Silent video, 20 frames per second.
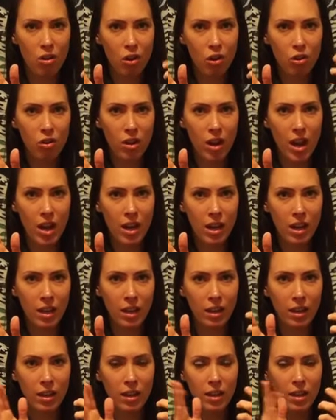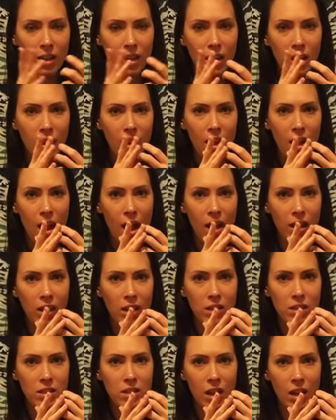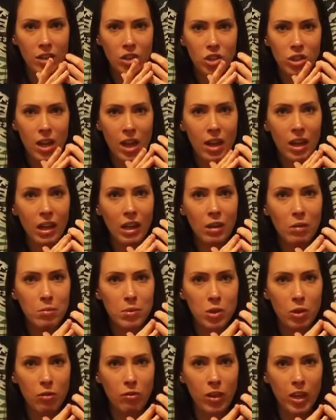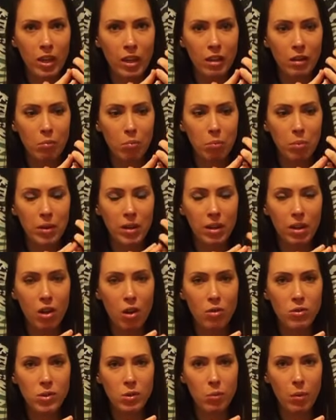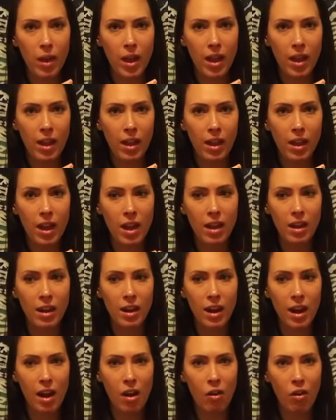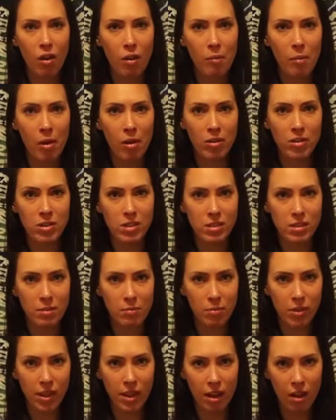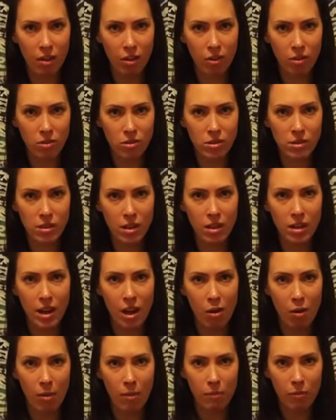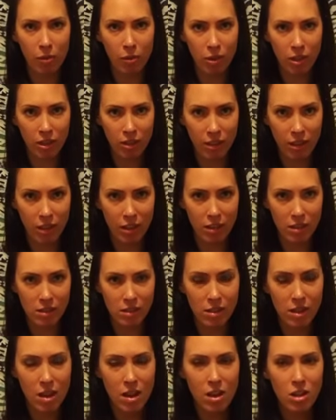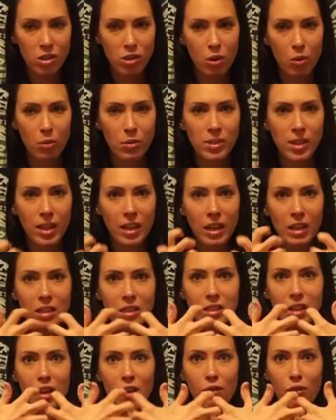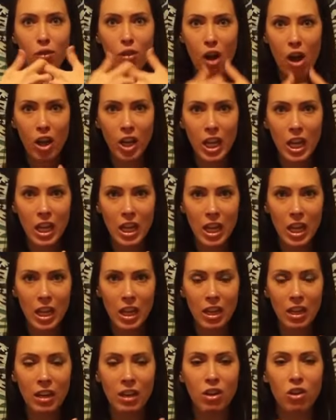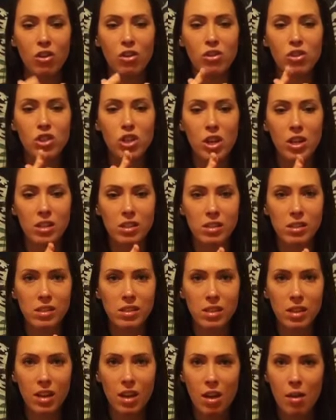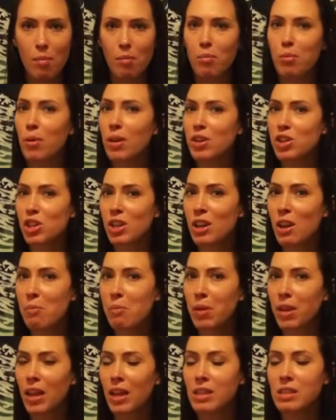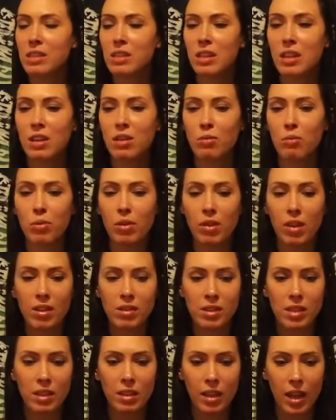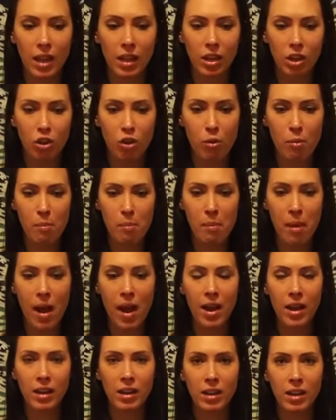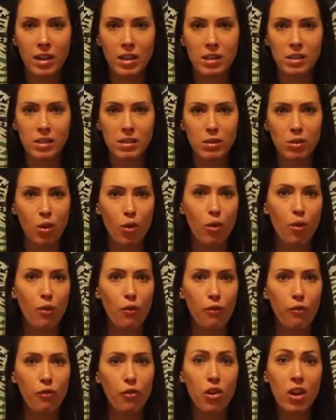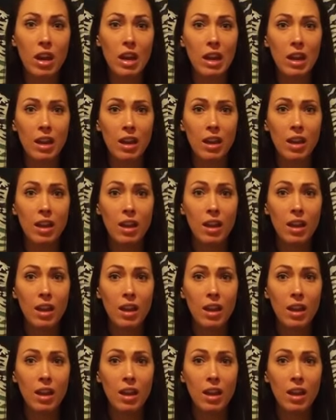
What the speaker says: created. I can touch that and observe it, but it goes away, and now I'm on to something else, and now I'm feeling this. So it was like, instead of locking in, you're just brushing up against it and realizing like your mind is so free